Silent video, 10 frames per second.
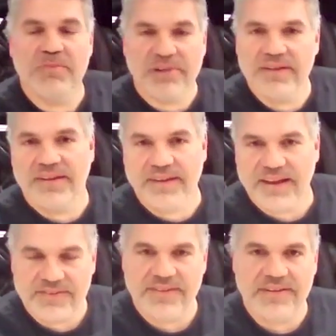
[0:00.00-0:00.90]
Rytec
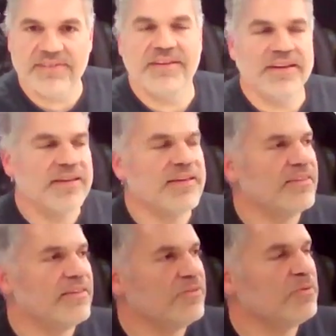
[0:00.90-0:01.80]
actually. They're
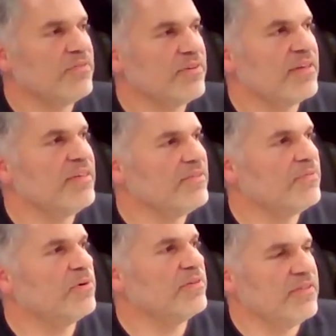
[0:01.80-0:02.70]
the 1,200. I think the
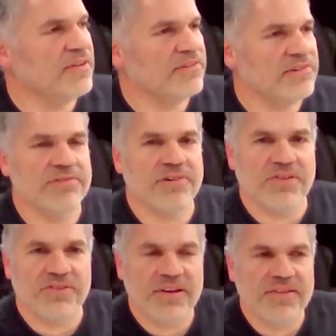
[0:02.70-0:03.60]
1,400s are
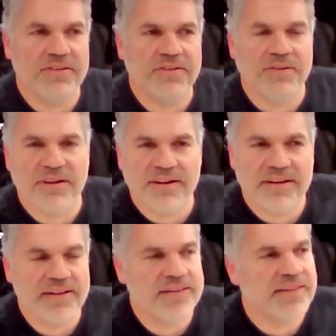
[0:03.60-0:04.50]
also. They do
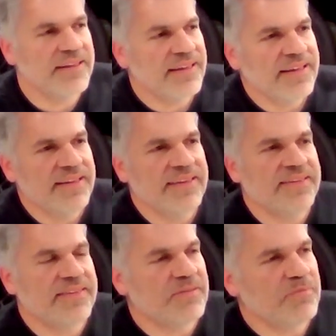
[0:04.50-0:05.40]

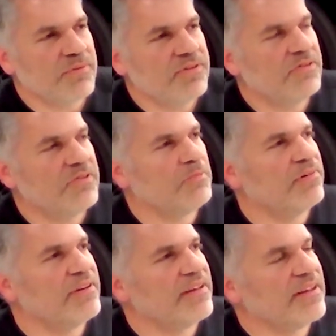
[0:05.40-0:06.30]
the Blue
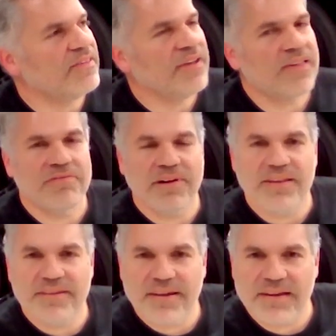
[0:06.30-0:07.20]
Spring. not a
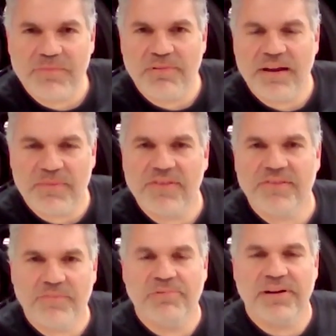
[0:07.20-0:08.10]
Rytec brand, but it's
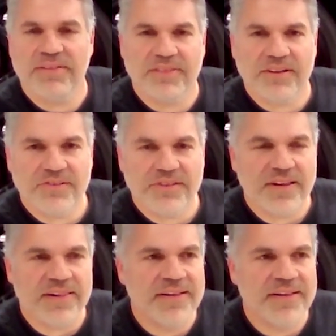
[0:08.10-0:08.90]
the brand that they sell,